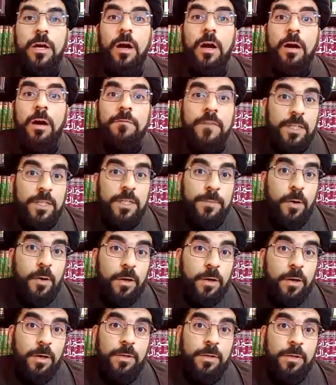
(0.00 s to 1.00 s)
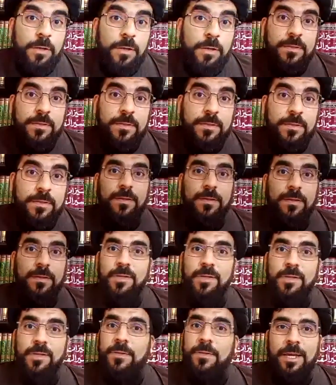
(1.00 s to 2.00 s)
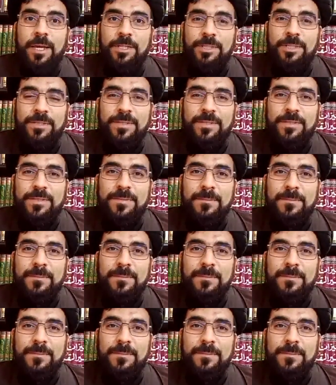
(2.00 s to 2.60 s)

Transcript: of ibadat, supplications.